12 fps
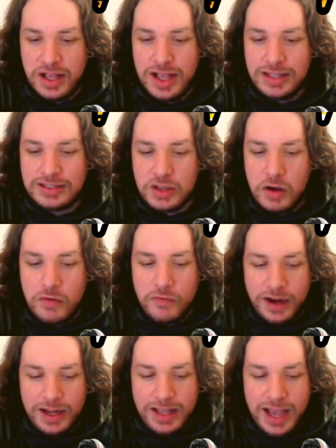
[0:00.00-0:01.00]
it's so
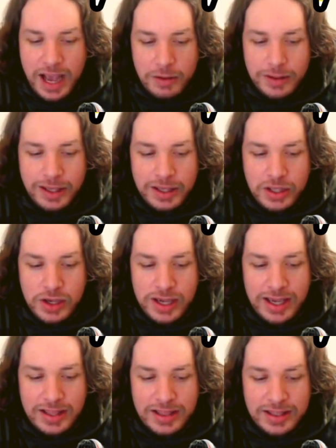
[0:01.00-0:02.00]
funny how like you
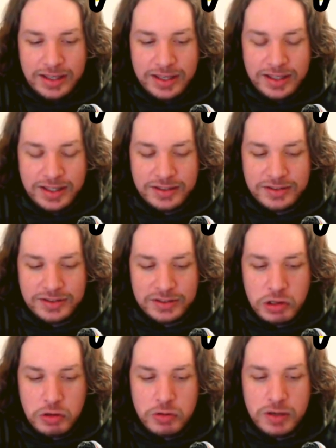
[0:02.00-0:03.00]
can get the
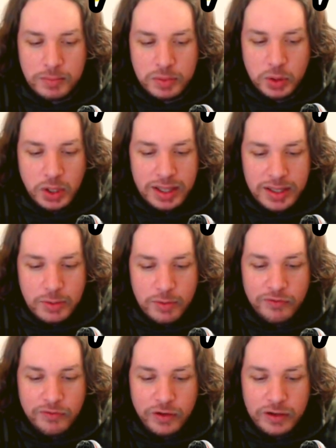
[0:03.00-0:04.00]
two completely
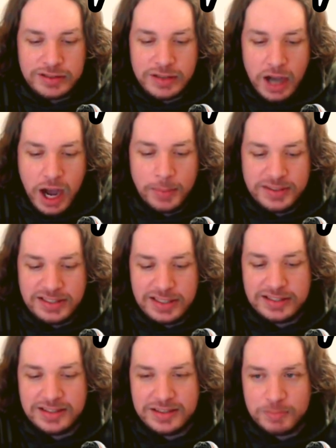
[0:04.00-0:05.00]
reverse
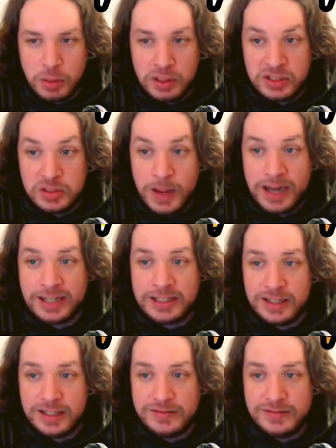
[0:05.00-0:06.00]
opposite
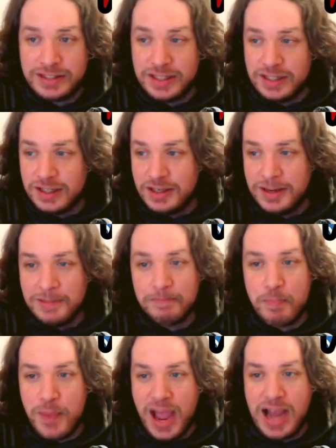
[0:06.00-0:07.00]
perspectives
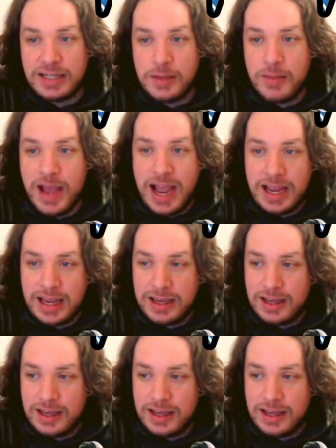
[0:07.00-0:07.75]
back to back.